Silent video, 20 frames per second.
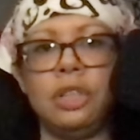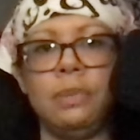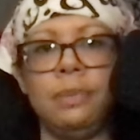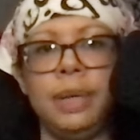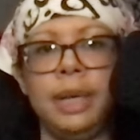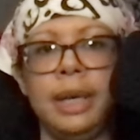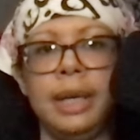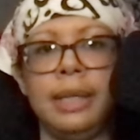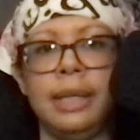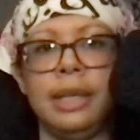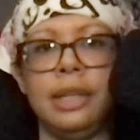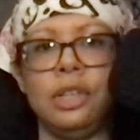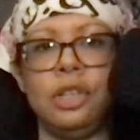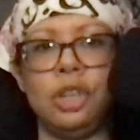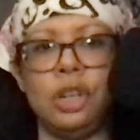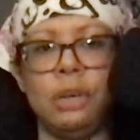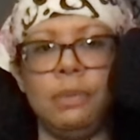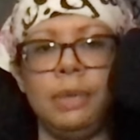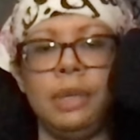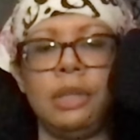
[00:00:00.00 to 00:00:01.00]
to be a
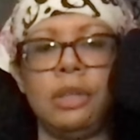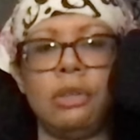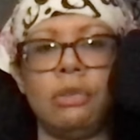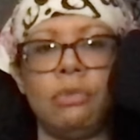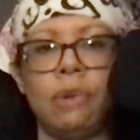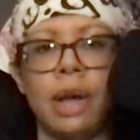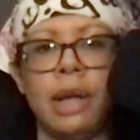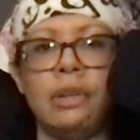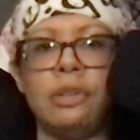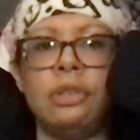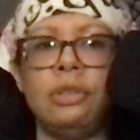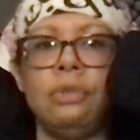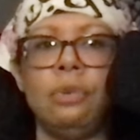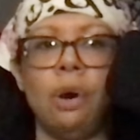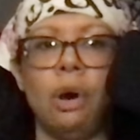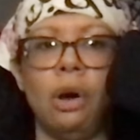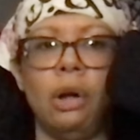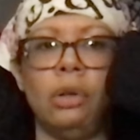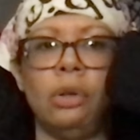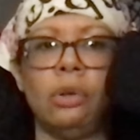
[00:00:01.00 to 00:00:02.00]
legitimate threat to
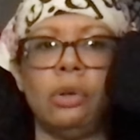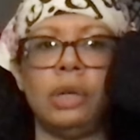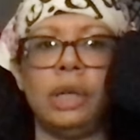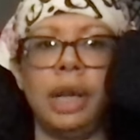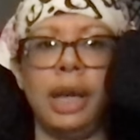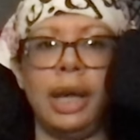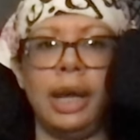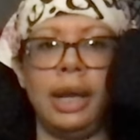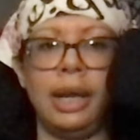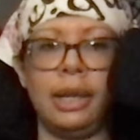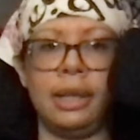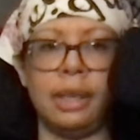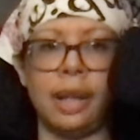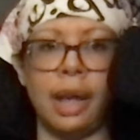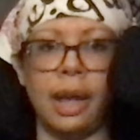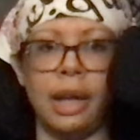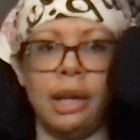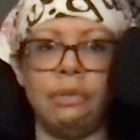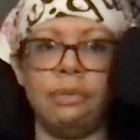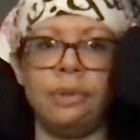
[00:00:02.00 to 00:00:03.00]
all organic
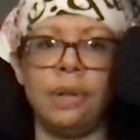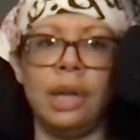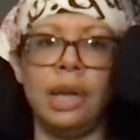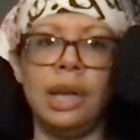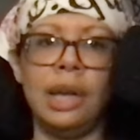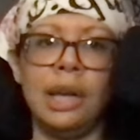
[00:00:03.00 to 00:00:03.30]
life,